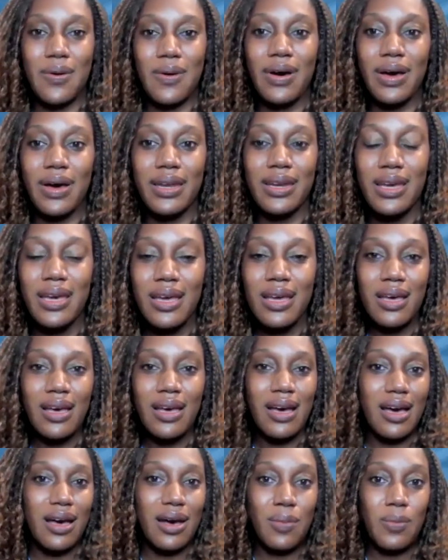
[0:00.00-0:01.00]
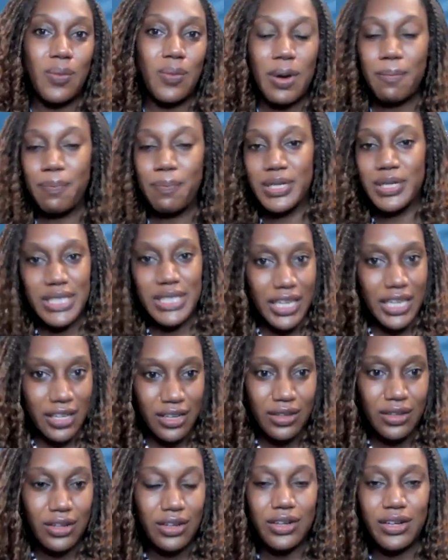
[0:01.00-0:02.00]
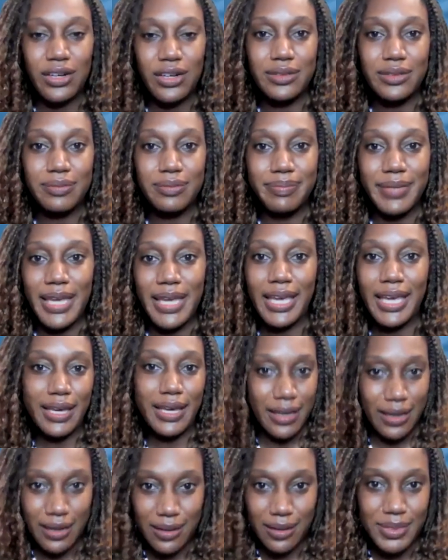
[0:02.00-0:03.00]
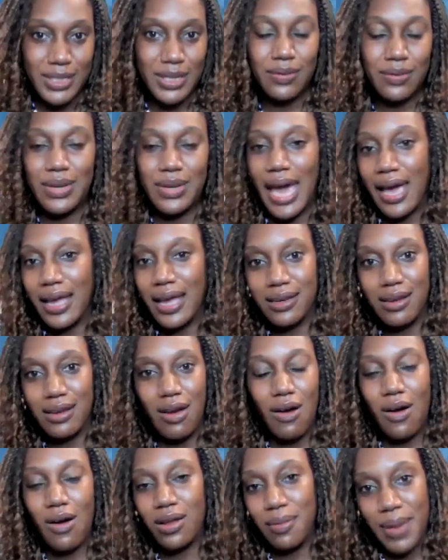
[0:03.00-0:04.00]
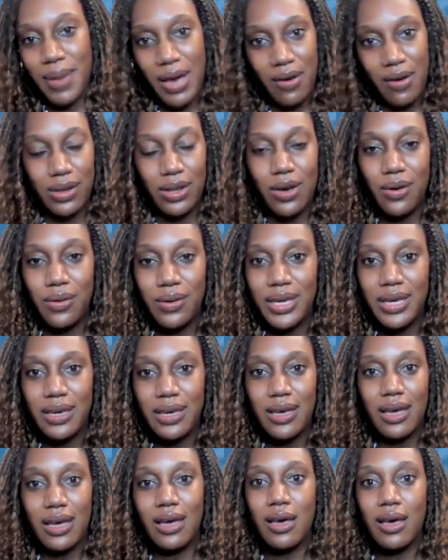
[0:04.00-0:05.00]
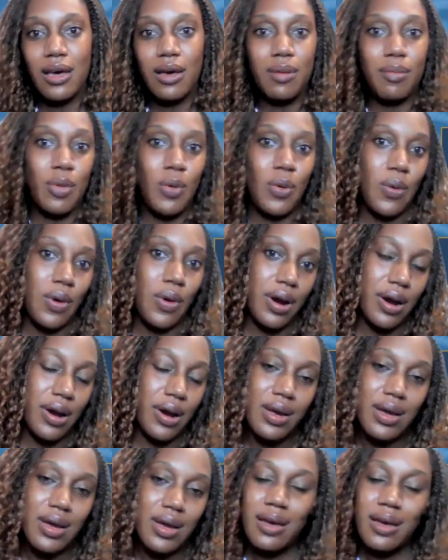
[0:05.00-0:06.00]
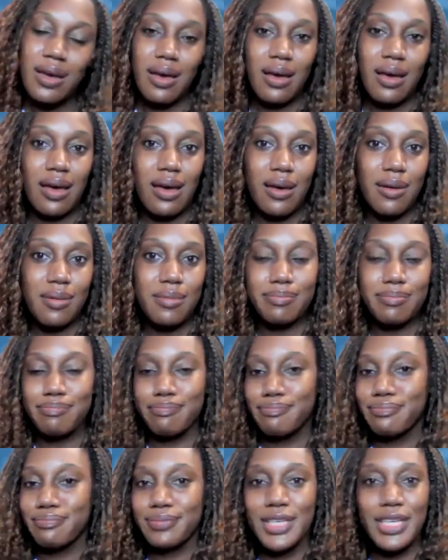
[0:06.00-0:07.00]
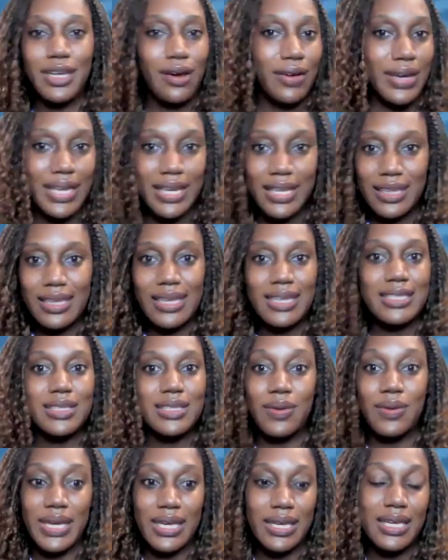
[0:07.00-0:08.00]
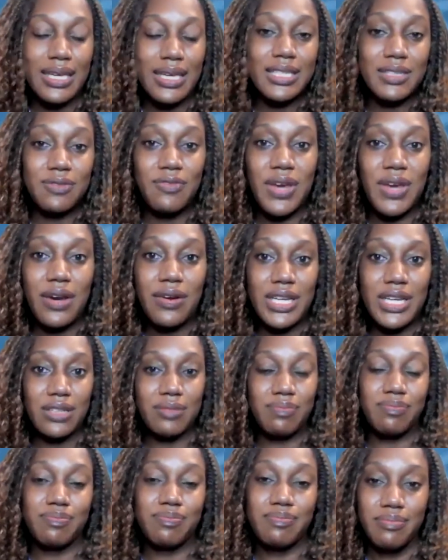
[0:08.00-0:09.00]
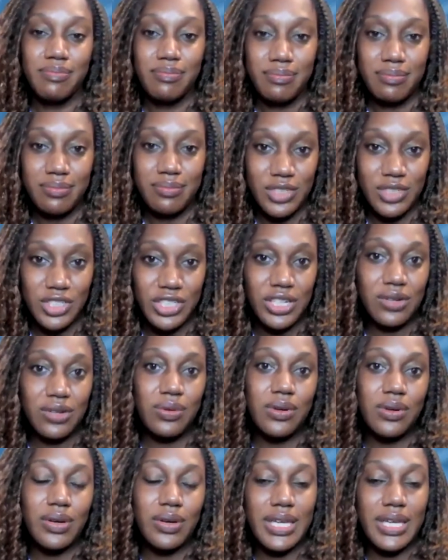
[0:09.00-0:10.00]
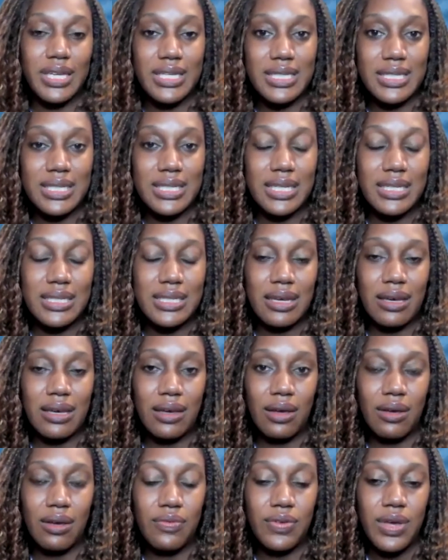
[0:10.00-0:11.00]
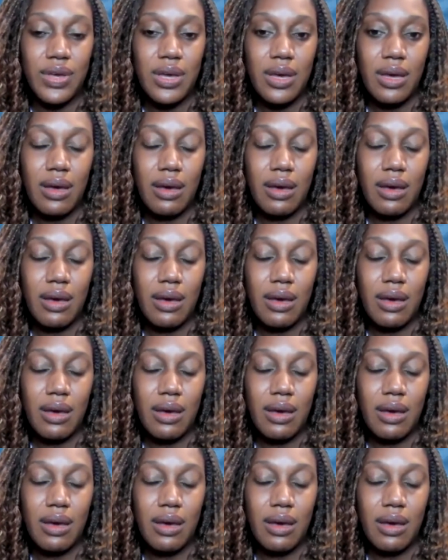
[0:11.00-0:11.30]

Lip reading: on one particular income. So not all about low income or, anything. So it's very general in the sense of